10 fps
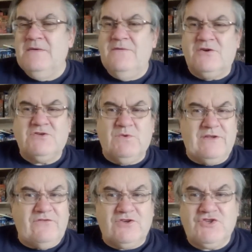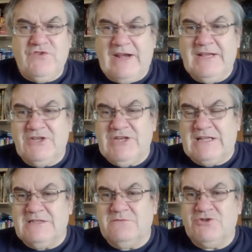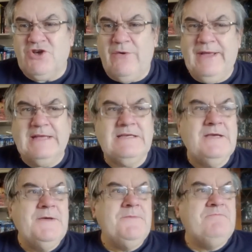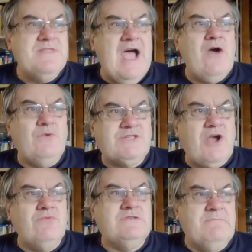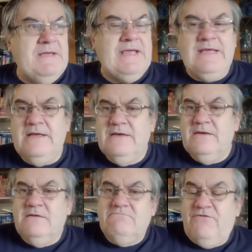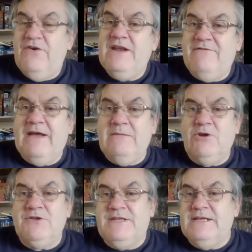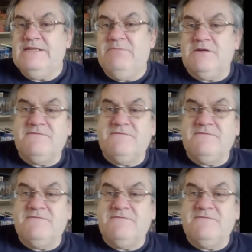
or whatever Australian channels were showing it. Now it's going to be freely available on Disney Plus